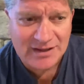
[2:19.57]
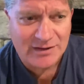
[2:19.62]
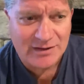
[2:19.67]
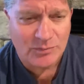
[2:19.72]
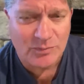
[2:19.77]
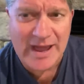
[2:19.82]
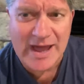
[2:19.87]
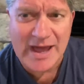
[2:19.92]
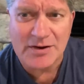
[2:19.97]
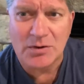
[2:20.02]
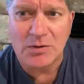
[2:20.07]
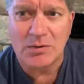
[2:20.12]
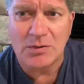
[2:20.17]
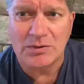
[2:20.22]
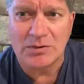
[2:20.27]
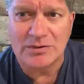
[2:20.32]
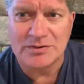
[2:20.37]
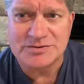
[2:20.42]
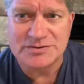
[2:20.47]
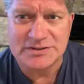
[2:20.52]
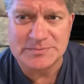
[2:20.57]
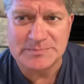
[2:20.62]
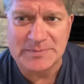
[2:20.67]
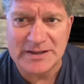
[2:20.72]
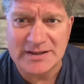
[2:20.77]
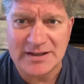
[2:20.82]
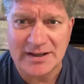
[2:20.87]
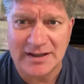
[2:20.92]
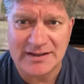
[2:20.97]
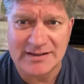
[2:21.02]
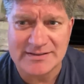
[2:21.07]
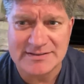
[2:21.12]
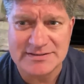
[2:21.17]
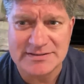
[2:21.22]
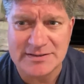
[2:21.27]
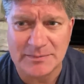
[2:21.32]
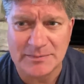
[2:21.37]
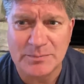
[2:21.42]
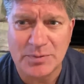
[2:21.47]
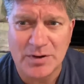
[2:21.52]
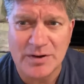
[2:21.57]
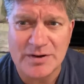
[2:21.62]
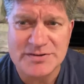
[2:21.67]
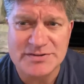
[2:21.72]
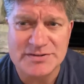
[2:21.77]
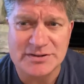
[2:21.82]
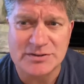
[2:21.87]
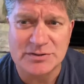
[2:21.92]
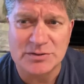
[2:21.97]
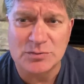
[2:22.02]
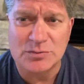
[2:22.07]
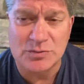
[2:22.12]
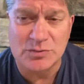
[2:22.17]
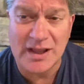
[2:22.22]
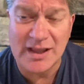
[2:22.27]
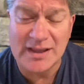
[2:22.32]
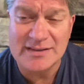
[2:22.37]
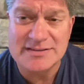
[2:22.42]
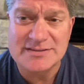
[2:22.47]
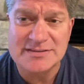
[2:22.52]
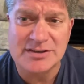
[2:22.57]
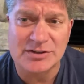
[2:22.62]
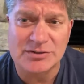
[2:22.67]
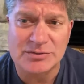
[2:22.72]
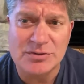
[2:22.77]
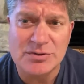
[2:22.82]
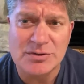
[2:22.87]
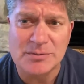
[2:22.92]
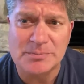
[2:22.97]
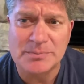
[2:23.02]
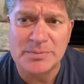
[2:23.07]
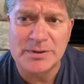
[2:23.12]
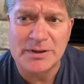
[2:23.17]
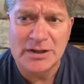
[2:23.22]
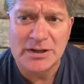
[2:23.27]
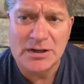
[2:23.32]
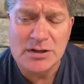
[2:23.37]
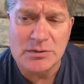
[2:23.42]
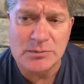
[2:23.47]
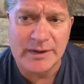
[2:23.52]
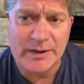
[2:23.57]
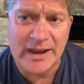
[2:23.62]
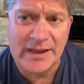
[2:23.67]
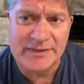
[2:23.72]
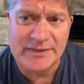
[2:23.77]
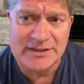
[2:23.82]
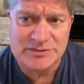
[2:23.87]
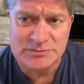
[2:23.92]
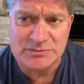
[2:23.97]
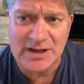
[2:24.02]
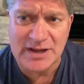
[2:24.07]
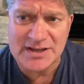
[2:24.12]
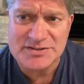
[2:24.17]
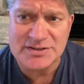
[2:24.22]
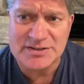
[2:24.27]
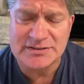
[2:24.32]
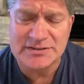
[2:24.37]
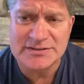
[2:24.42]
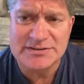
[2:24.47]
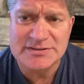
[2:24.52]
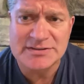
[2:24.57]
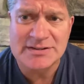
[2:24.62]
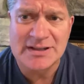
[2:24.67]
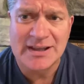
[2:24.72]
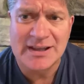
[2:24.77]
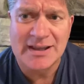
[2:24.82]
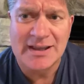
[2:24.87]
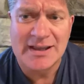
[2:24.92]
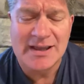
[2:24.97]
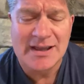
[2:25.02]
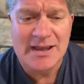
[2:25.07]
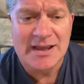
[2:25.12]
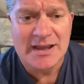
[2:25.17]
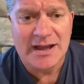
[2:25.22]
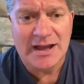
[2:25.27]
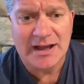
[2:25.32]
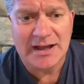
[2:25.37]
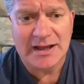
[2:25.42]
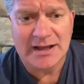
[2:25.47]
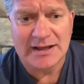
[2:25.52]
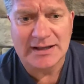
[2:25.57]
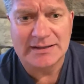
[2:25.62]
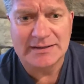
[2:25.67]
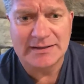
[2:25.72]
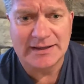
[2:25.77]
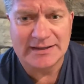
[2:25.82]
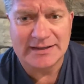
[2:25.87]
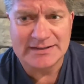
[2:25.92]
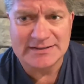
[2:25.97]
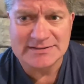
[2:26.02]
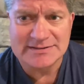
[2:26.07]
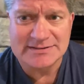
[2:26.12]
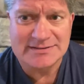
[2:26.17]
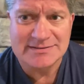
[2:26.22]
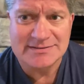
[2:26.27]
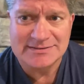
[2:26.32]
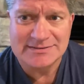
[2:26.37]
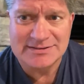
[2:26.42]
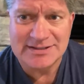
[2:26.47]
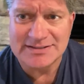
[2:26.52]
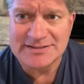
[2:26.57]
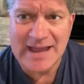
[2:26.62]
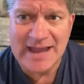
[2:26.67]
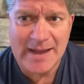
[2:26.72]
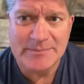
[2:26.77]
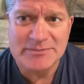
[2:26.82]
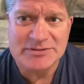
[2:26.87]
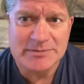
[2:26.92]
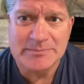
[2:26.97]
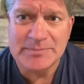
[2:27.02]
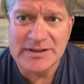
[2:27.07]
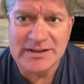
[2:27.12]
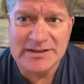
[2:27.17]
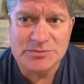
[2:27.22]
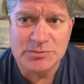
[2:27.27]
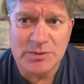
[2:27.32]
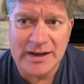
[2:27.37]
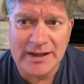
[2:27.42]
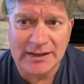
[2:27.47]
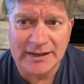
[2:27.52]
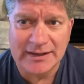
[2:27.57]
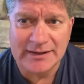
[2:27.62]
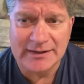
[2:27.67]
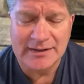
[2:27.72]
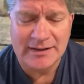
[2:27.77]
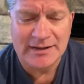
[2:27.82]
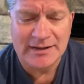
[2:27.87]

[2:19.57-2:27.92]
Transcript: rat hole just because the person who runs the group who ran these Russians just happens to be Israeli.